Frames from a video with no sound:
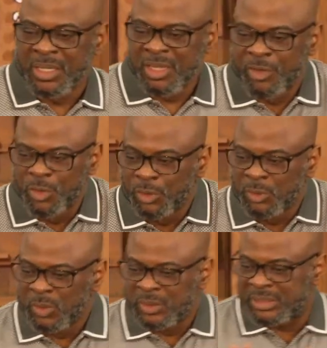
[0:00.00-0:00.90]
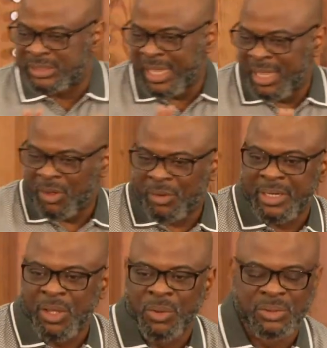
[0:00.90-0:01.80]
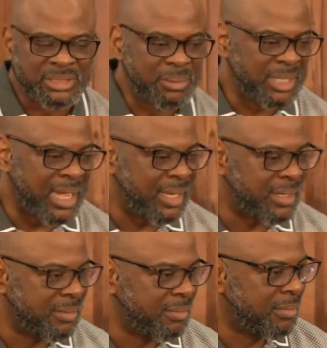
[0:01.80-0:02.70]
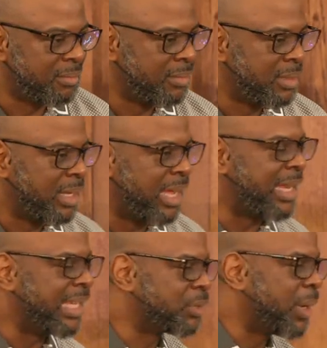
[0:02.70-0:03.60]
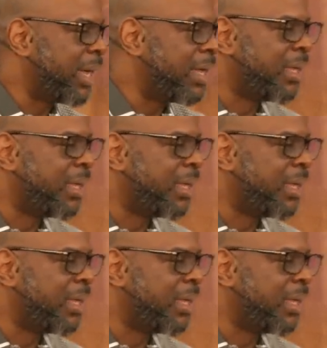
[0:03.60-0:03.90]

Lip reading: if you don't stay on the old SIM card. And that's why